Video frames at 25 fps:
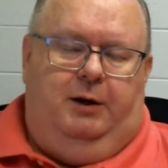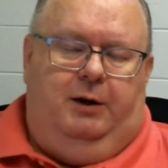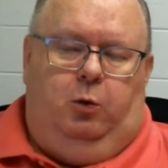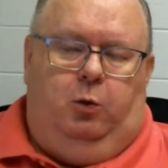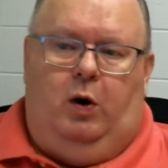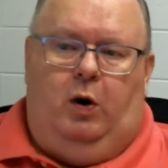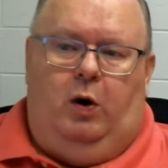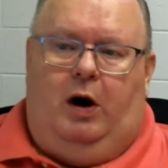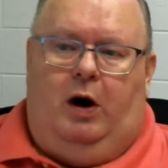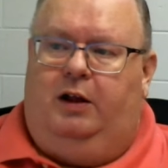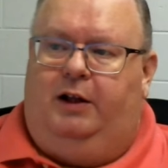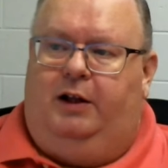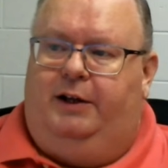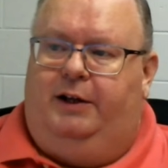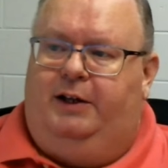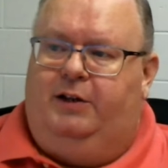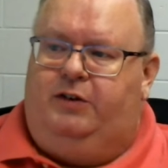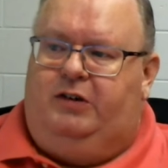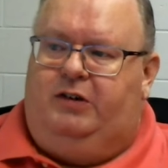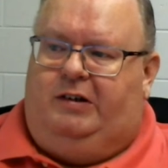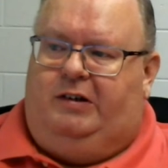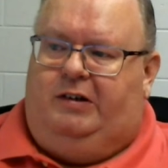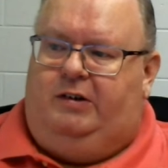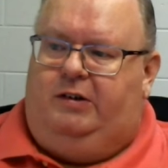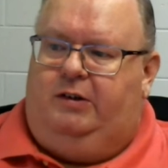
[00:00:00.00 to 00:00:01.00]
while it
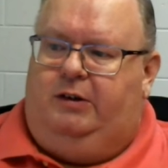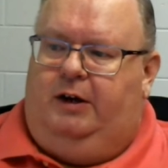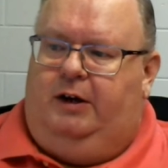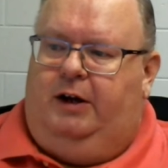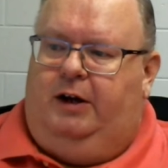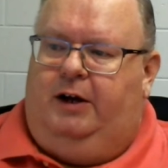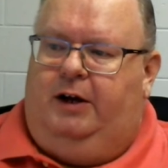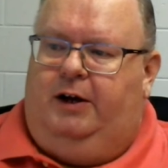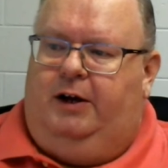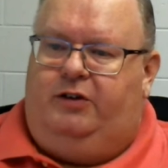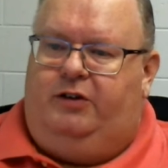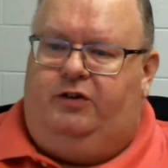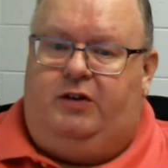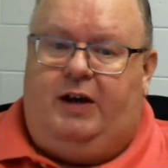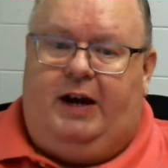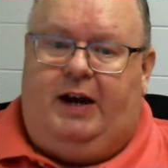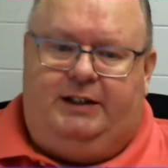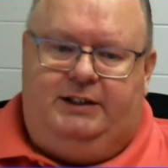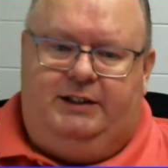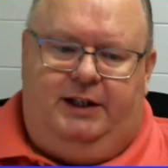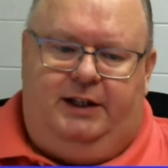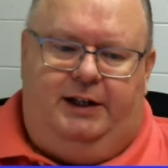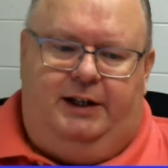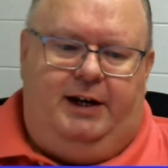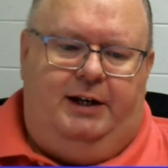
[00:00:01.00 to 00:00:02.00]
isn't
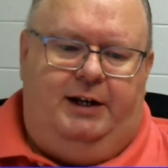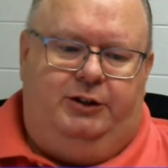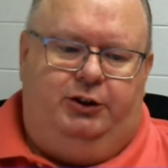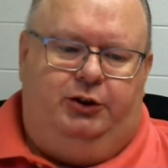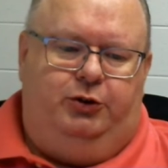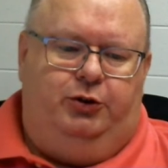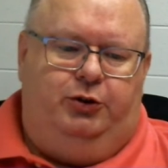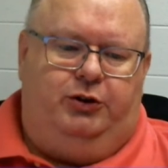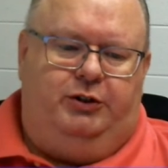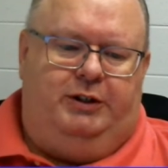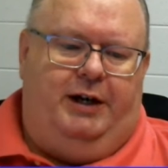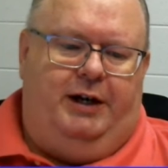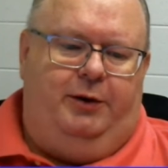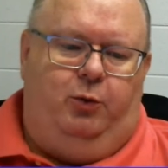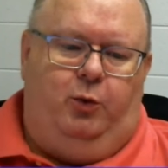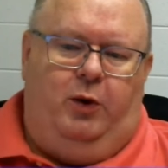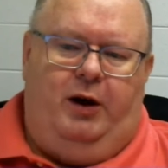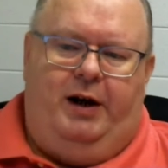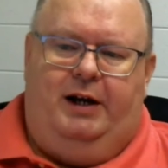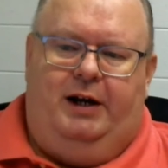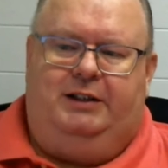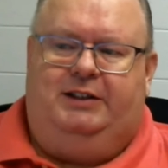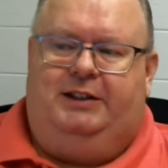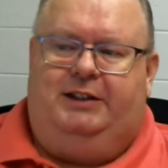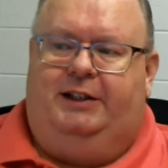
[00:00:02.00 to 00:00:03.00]
sexy as you said,
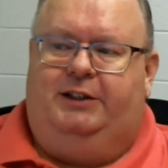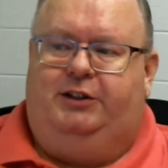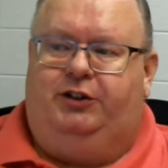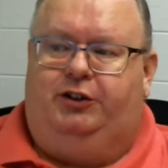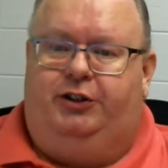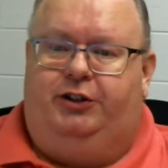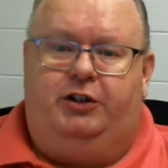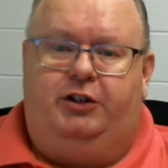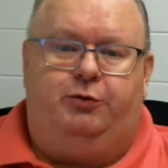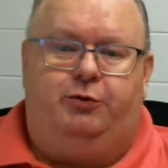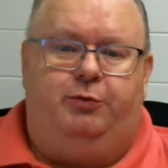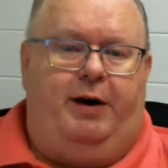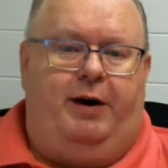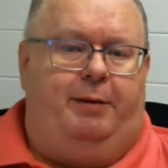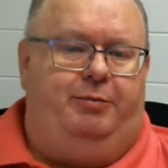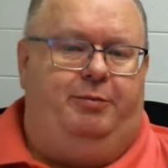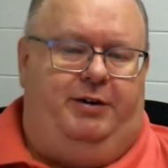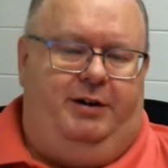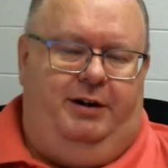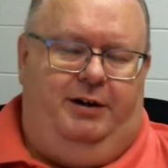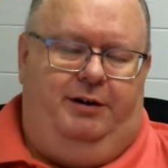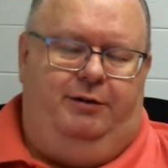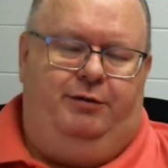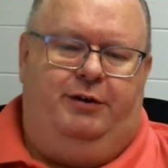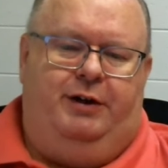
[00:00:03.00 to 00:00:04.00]
Wes, it's
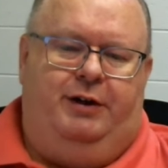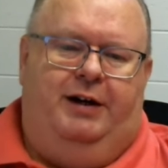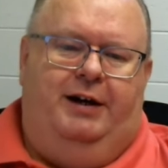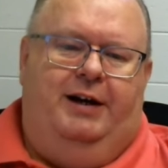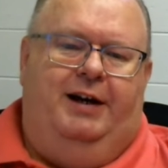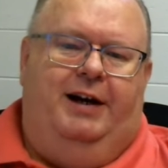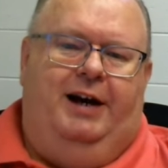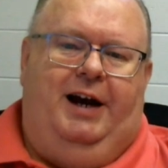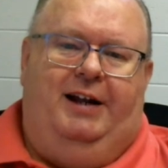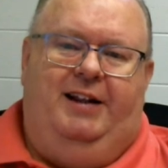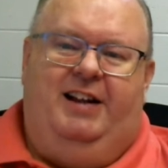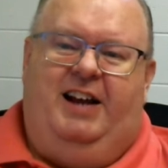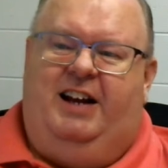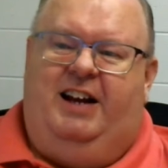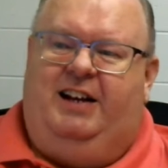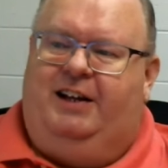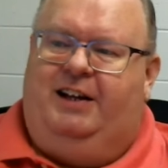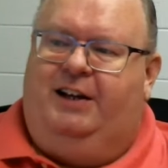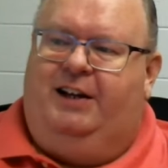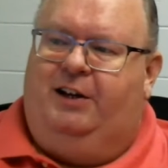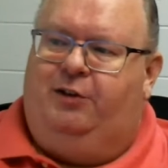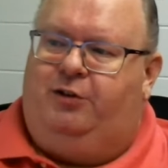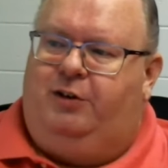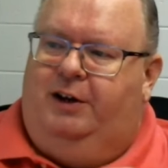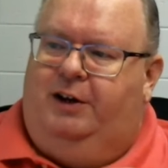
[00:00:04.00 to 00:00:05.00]
disruptive, and that
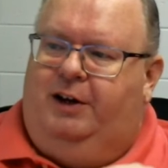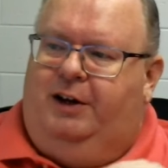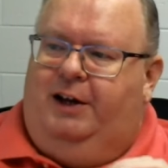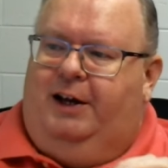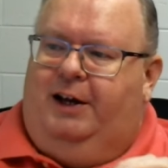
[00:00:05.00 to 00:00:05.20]
is